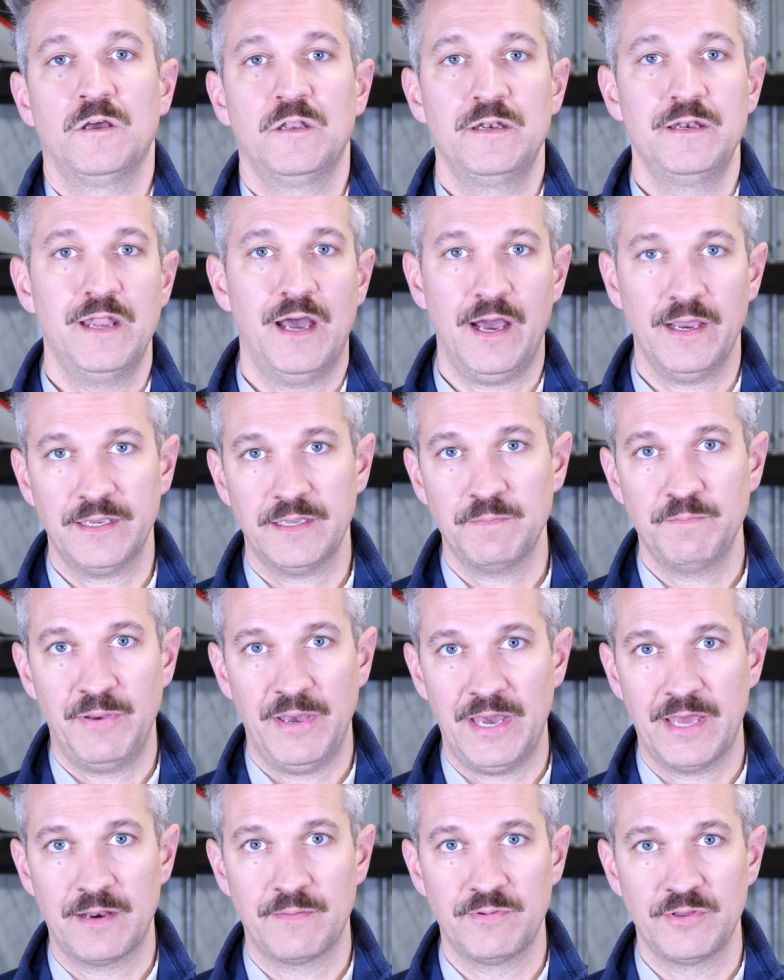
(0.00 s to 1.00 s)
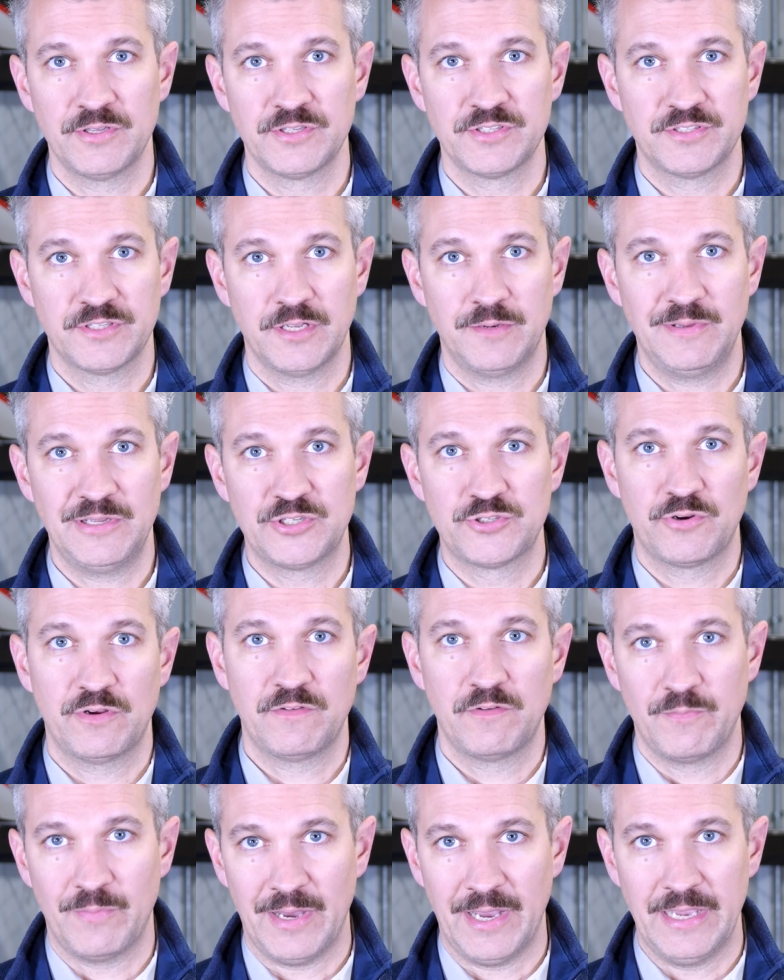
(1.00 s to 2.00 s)
Not compatible is going to be
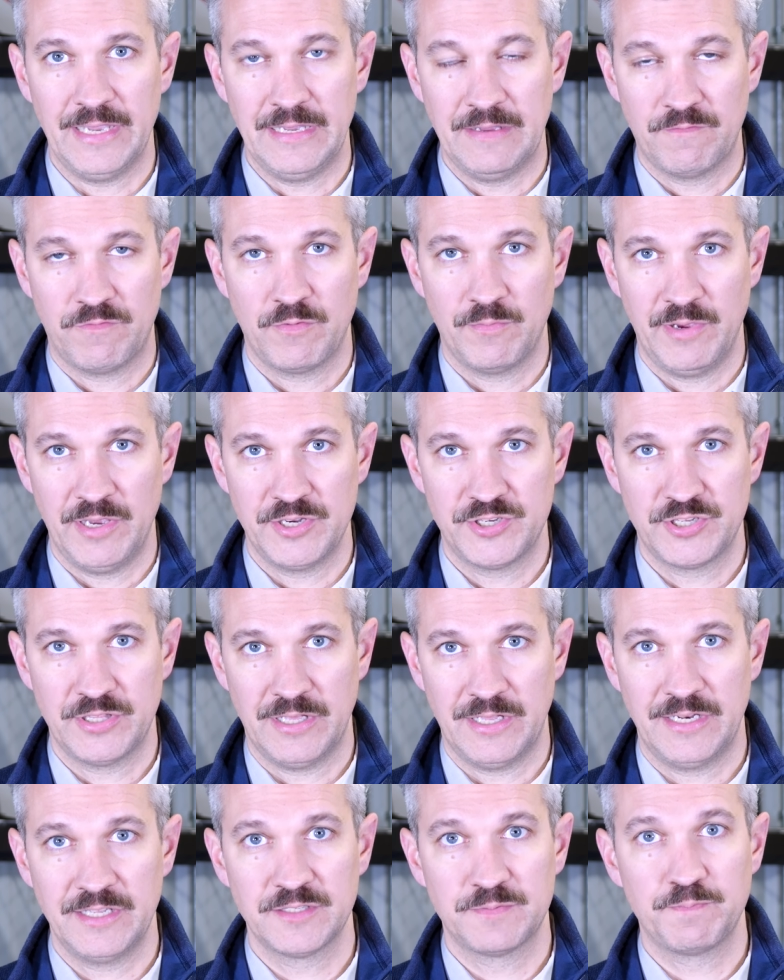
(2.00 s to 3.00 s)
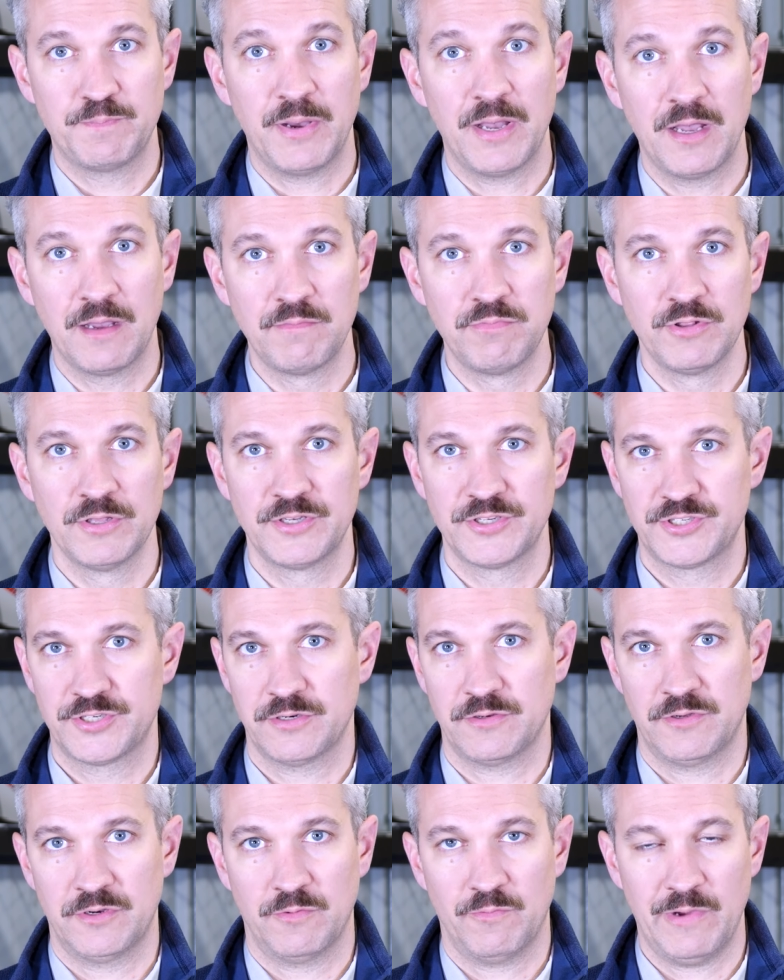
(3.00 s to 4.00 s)
driven by information that is published
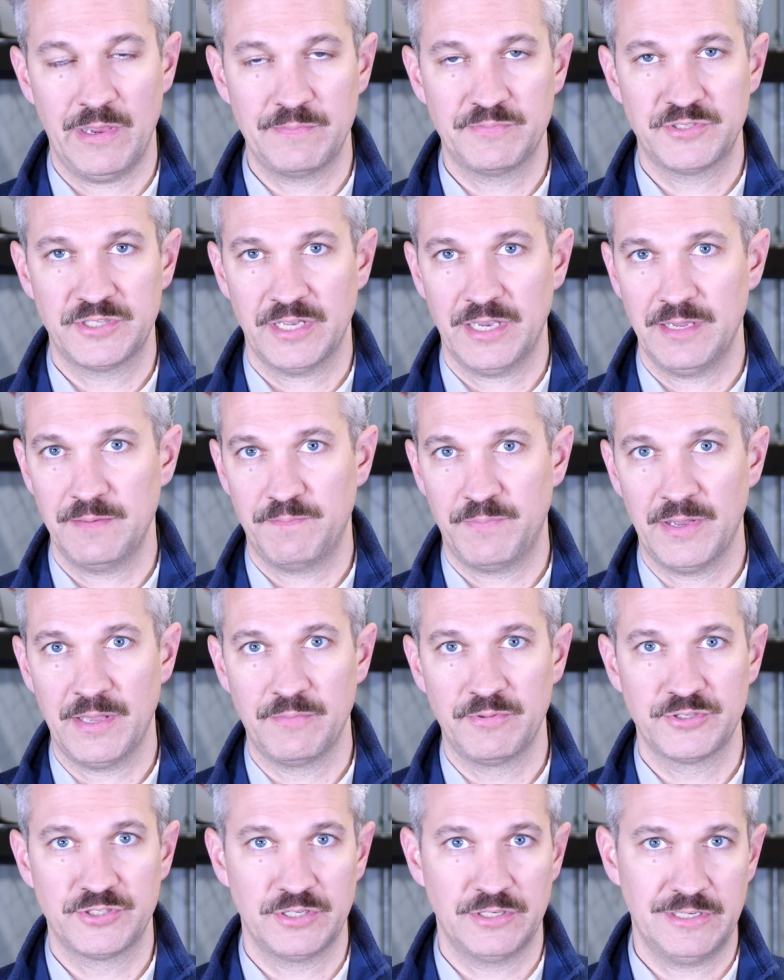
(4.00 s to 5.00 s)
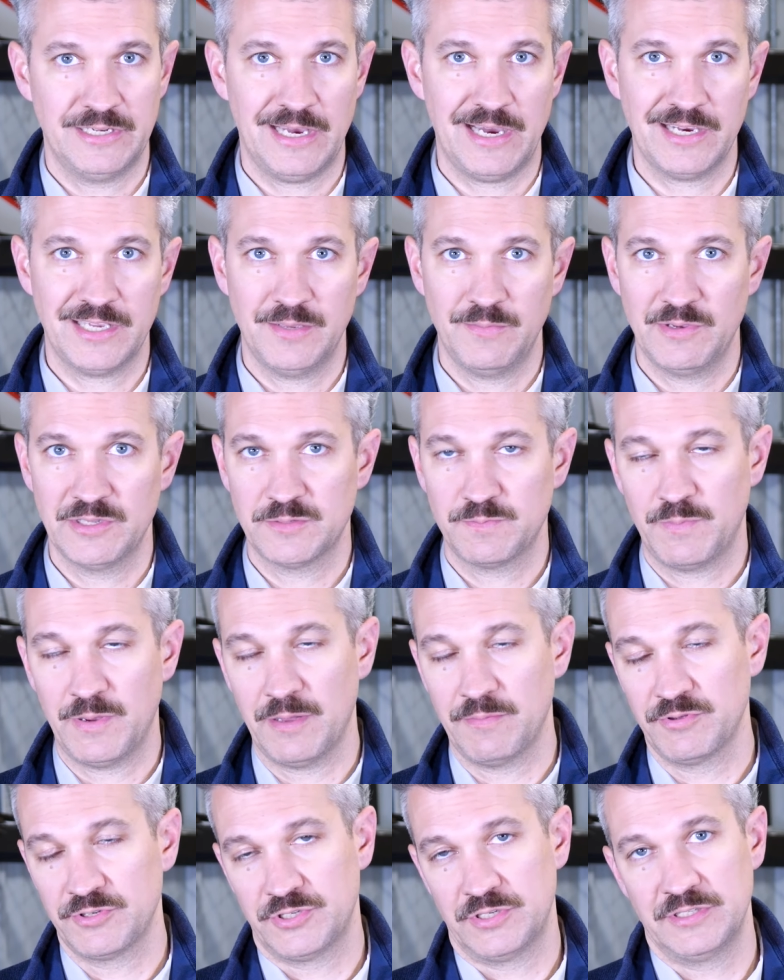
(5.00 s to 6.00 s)
on a website, published in documents,
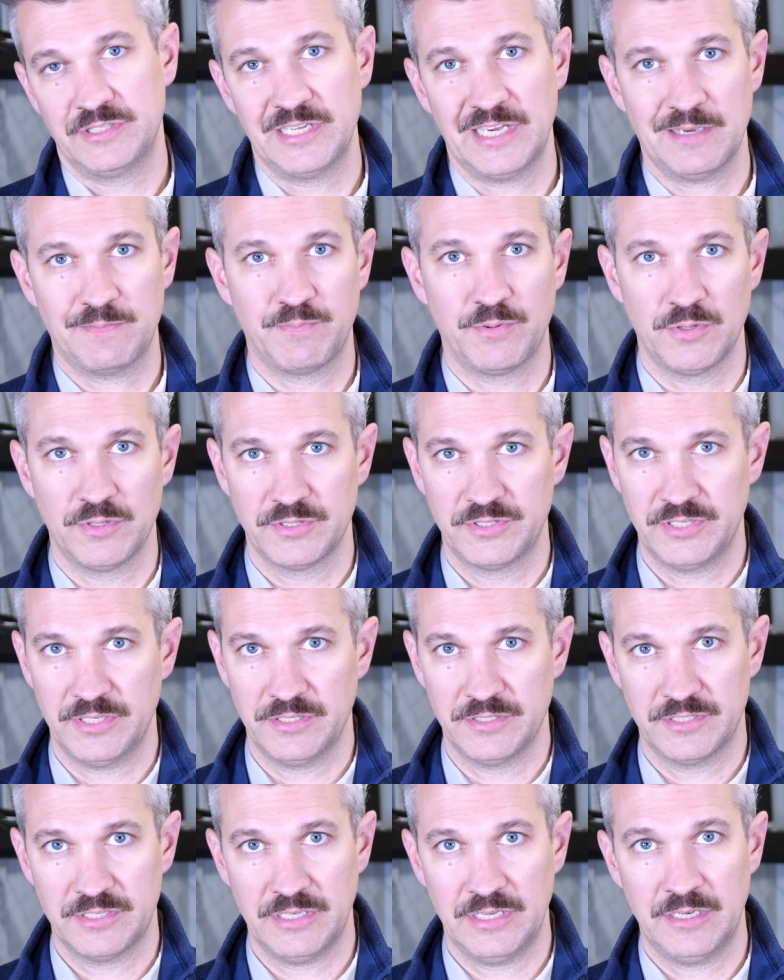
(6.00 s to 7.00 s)
published in tech bulletins.